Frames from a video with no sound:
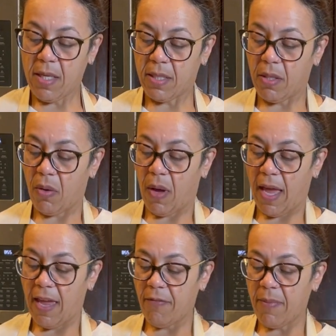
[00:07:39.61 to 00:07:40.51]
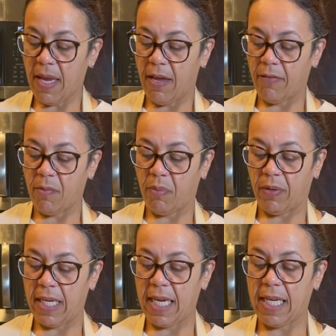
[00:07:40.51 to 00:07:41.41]
So I have my oven
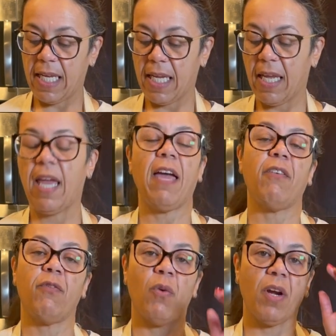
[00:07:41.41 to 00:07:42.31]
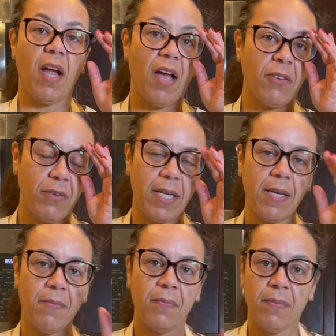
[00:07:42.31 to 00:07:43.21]
preheating at 400,
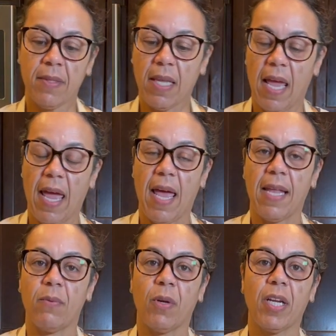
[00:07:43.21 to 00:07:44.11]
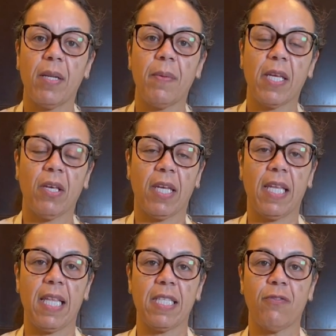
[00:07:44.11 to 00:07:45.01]
and we're going to be
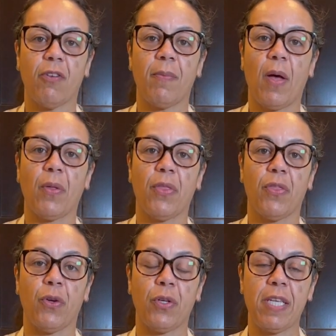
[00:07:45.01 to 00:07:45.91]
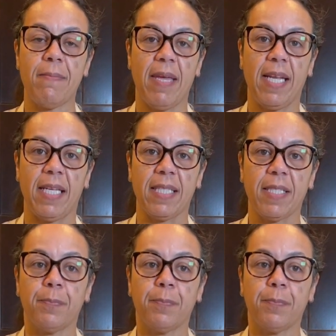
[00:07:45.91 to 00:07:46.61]
cooking this for about 30 minutes.